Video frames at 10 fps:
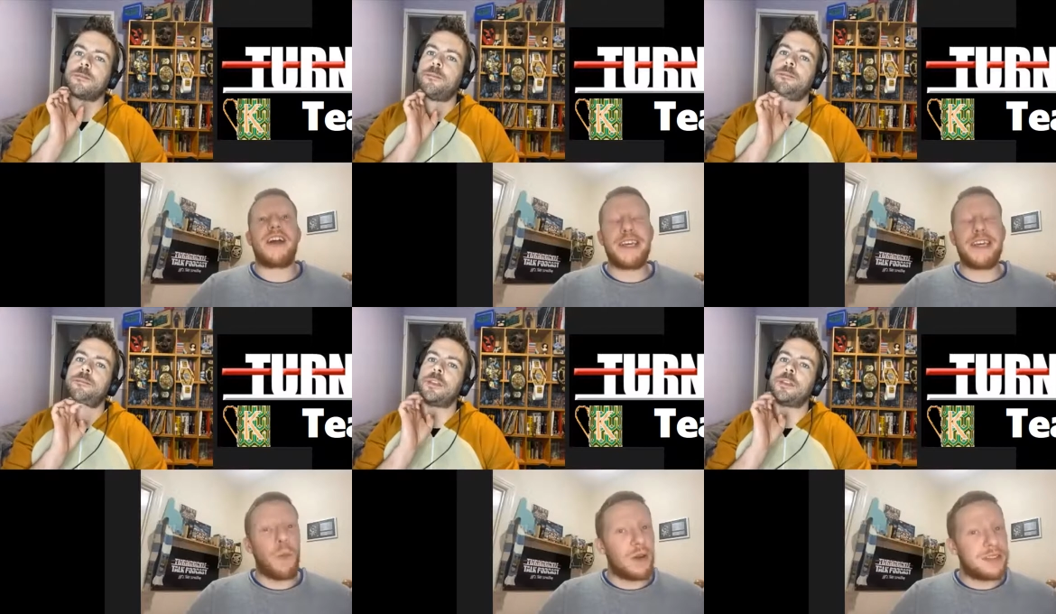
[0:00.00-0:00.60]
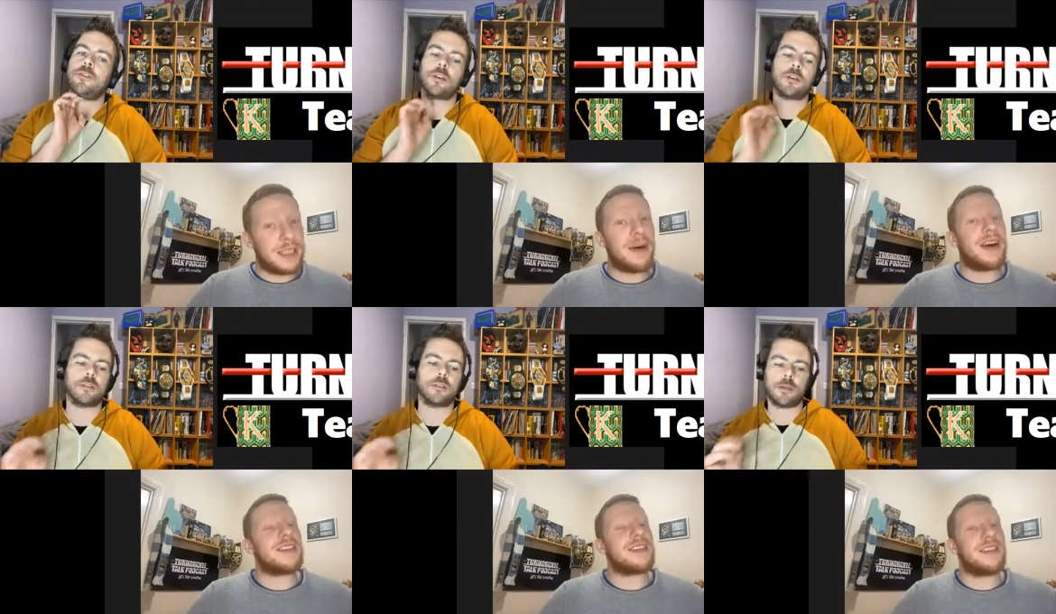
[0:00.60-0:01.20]
Speaker 1: I think it was Dean
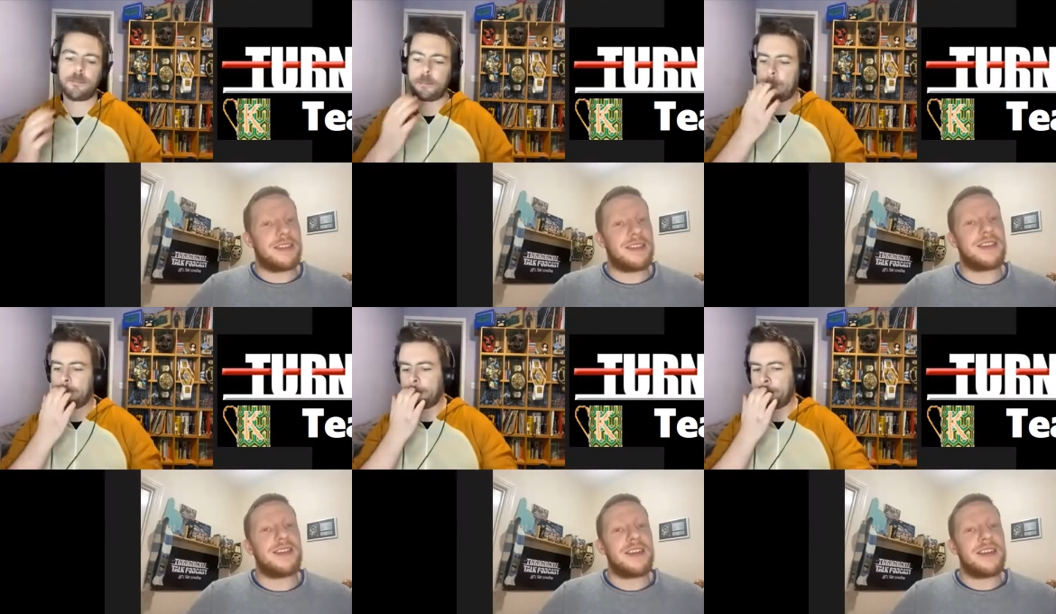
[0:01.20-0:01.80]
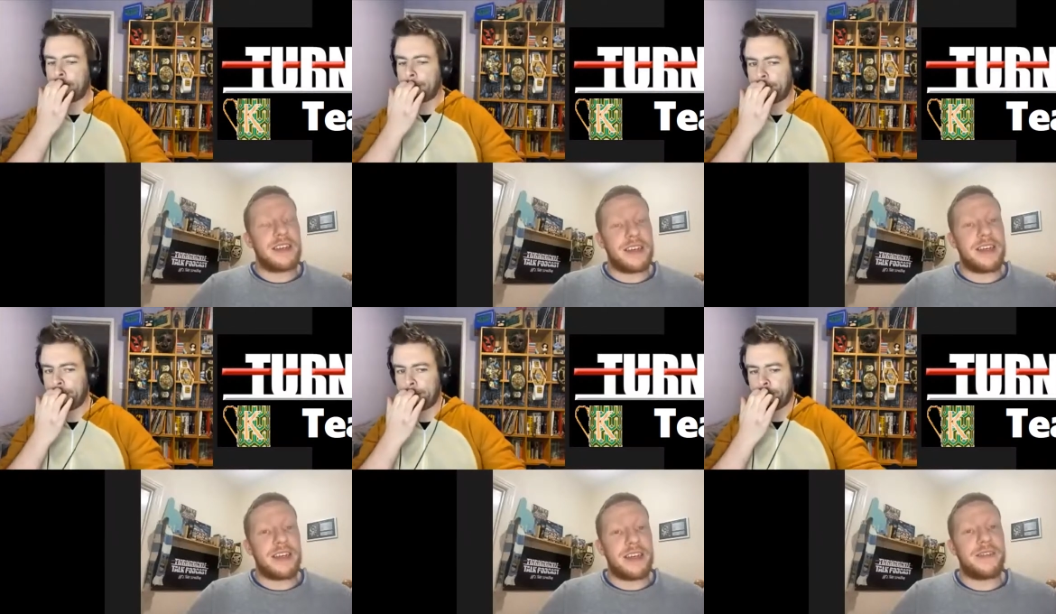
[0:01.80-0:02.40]
Martin. Yeah,
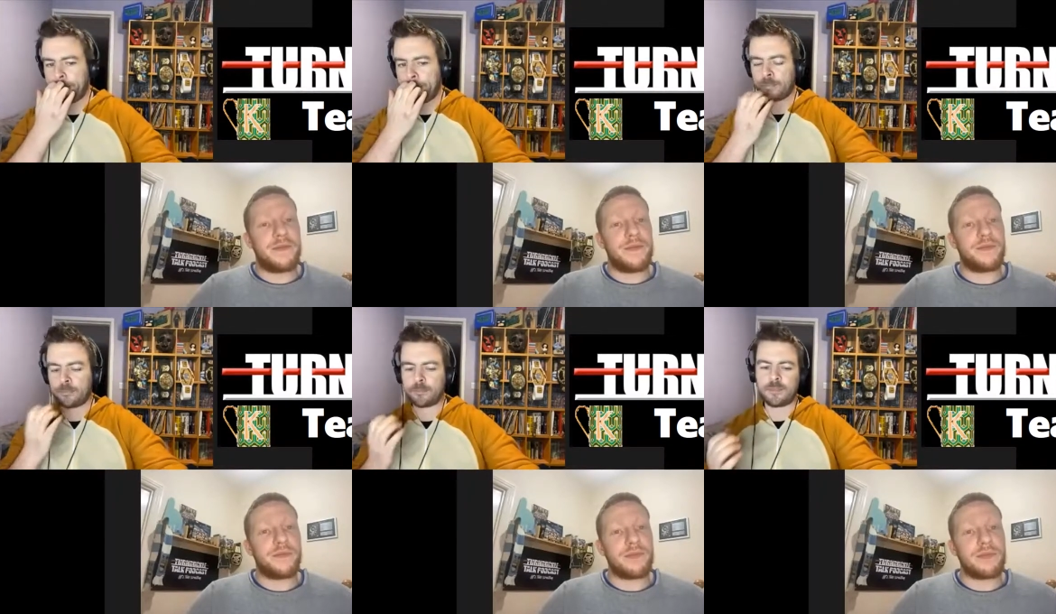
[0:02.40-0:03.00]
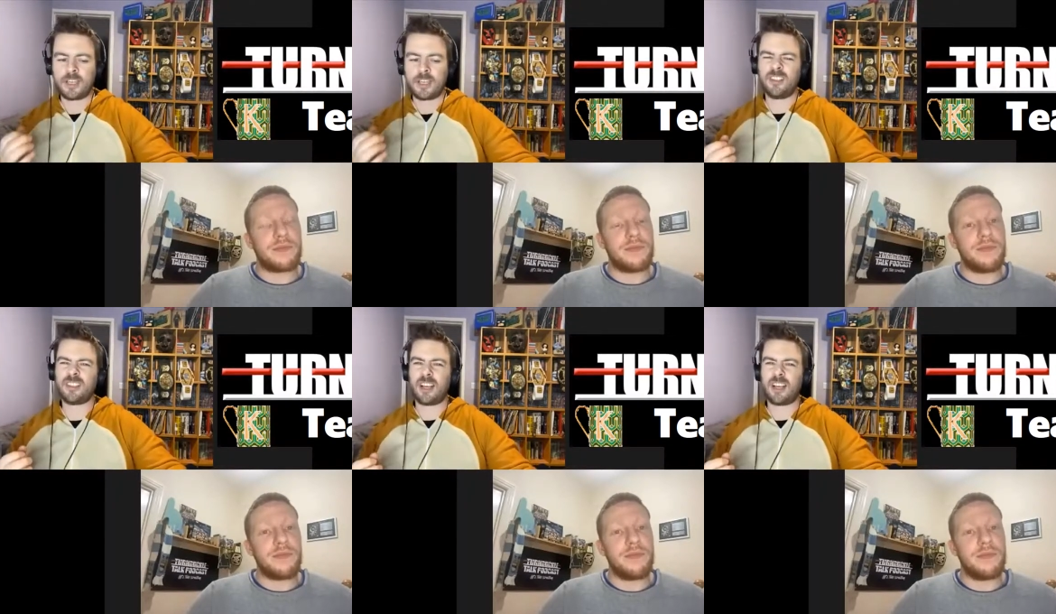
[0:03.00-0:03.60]
yeah. I used
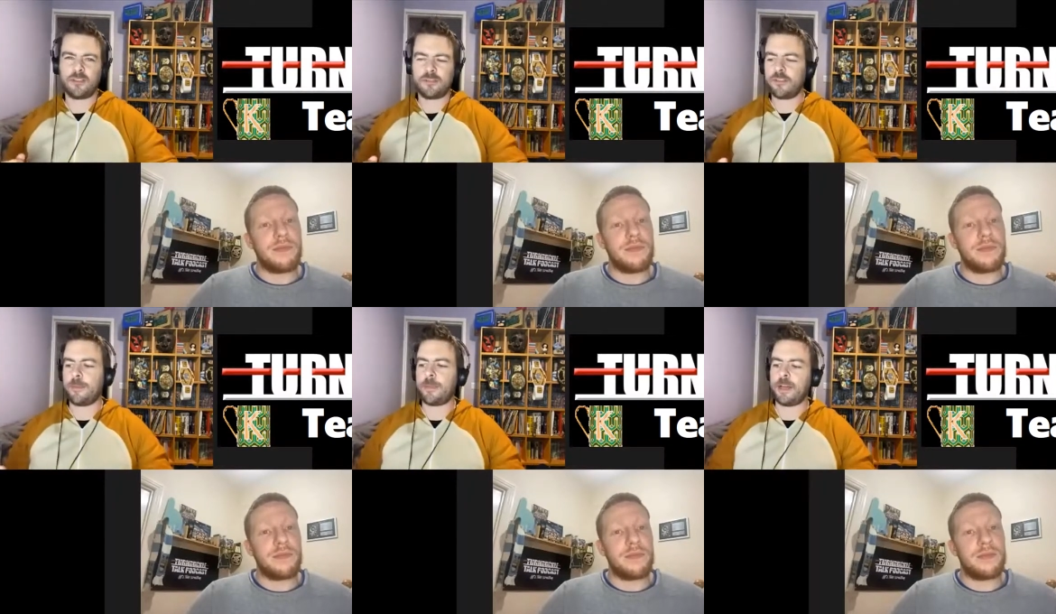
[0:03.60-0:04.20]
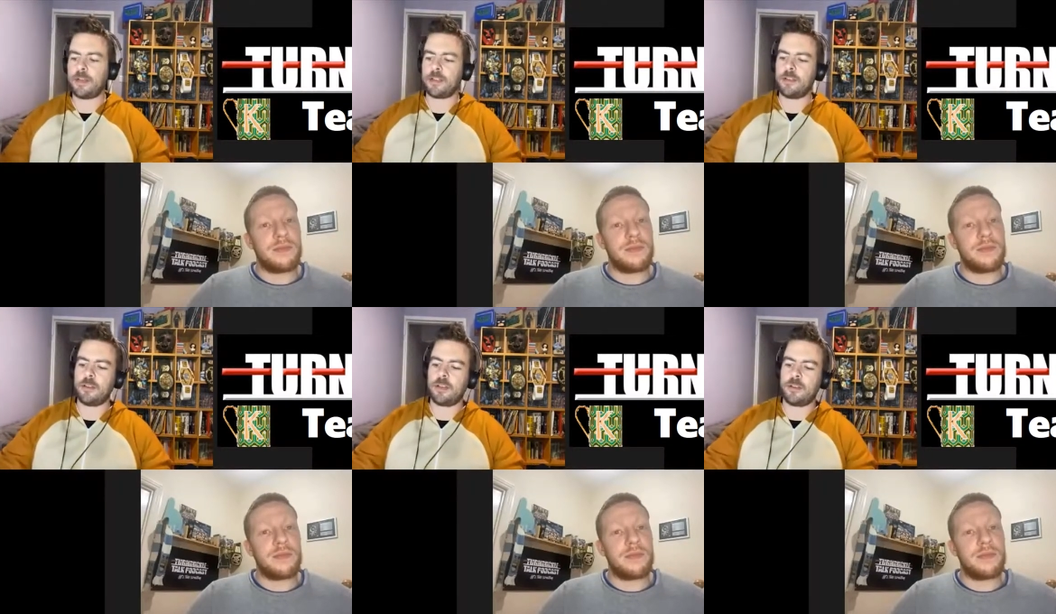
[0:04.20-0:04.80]
to. I love the Rat Pack and
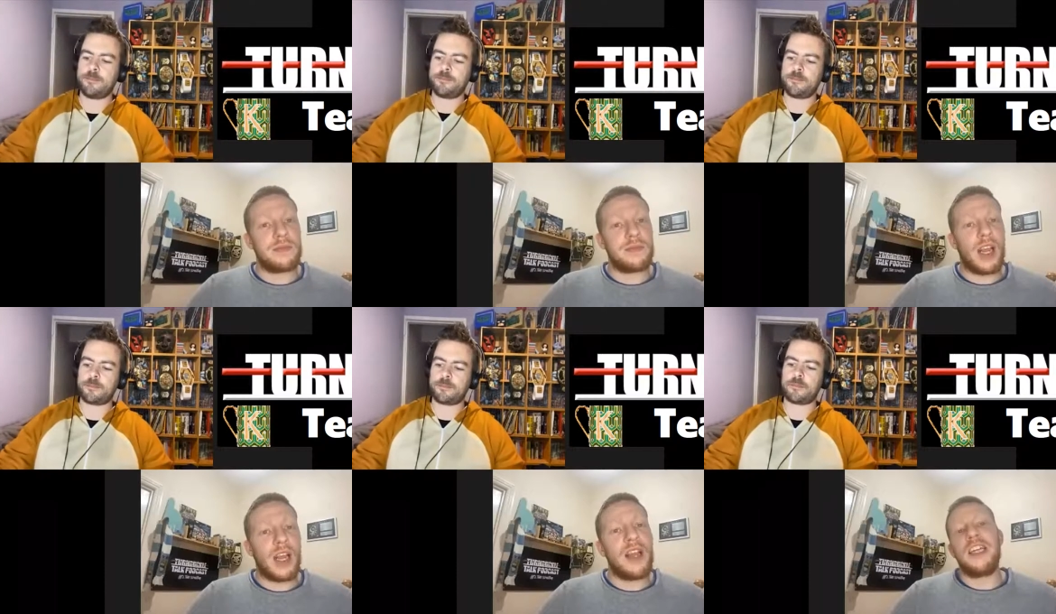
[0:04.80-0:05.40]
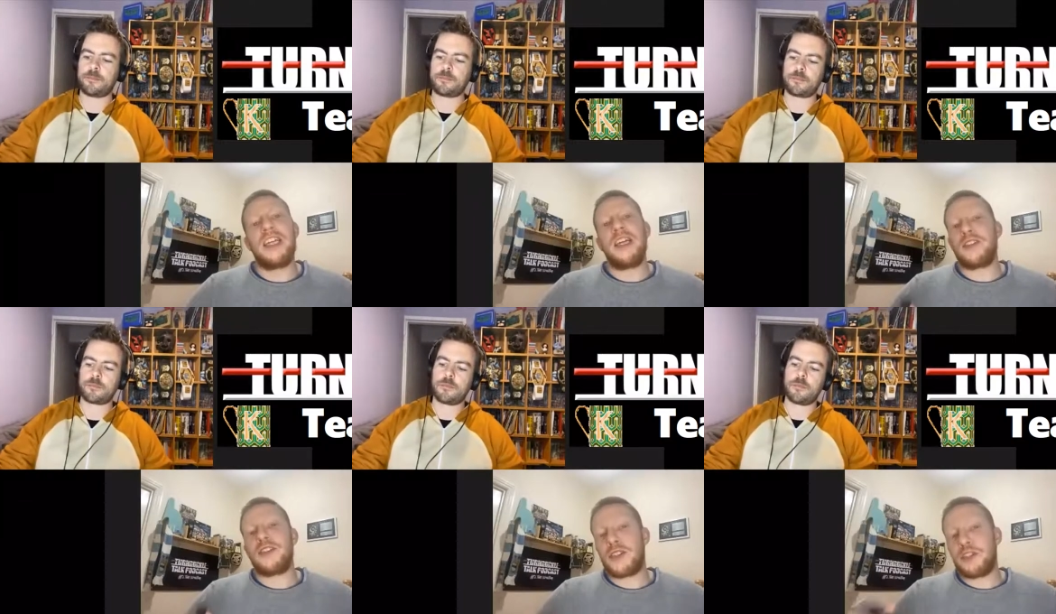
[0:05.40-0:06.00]
all that.
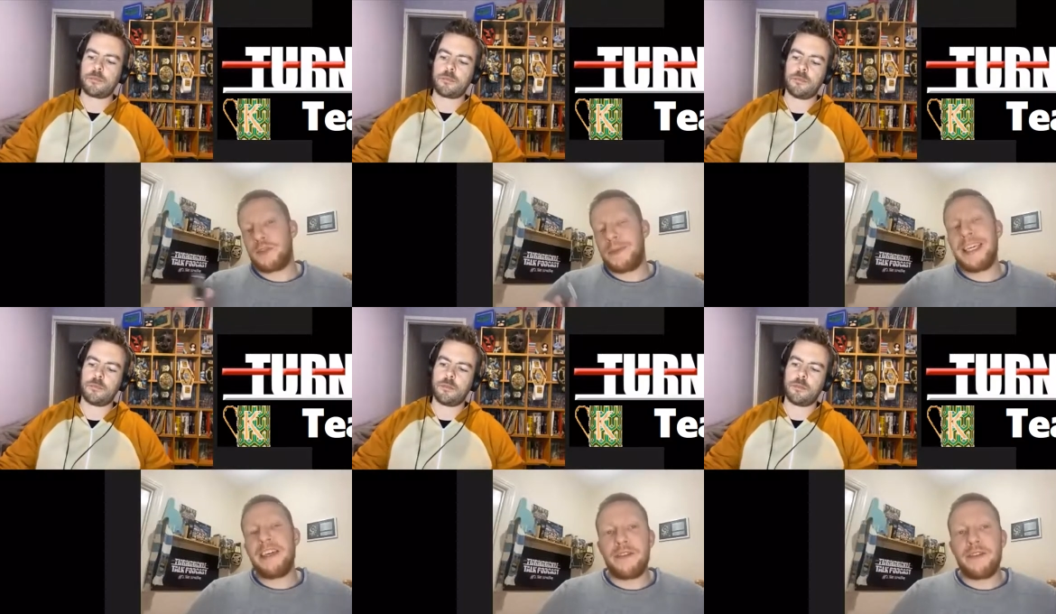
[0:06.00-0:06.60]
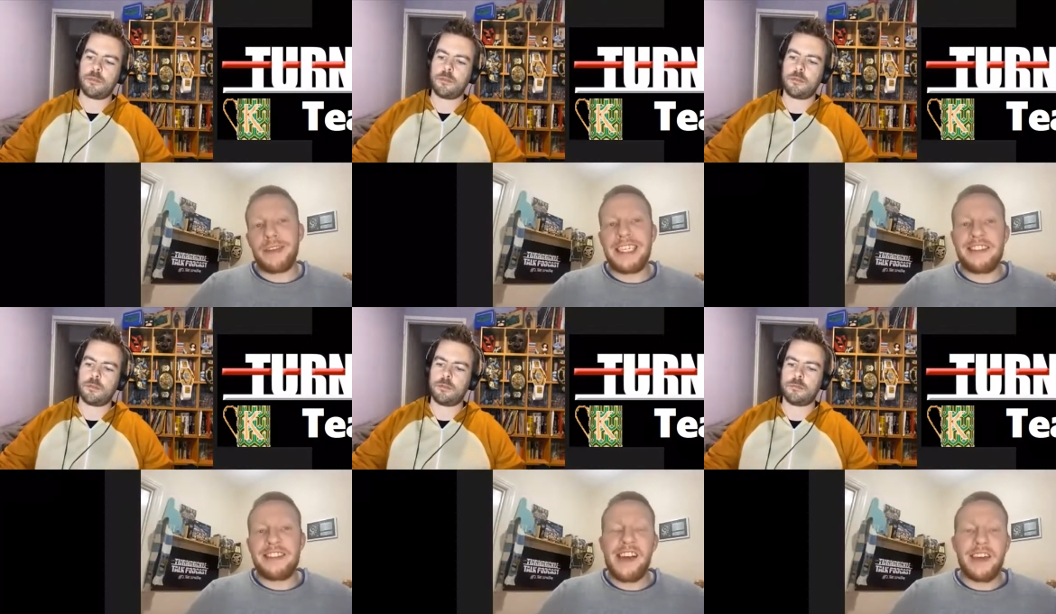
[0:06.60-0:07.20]
Speaker 2: Speaking of lazy
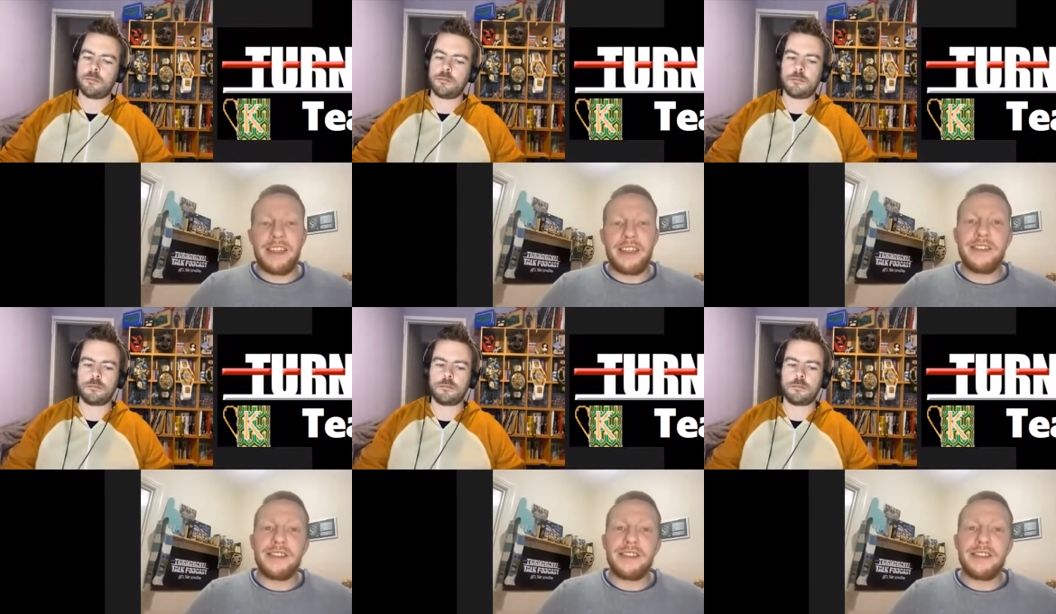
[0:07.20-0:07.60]
eyes,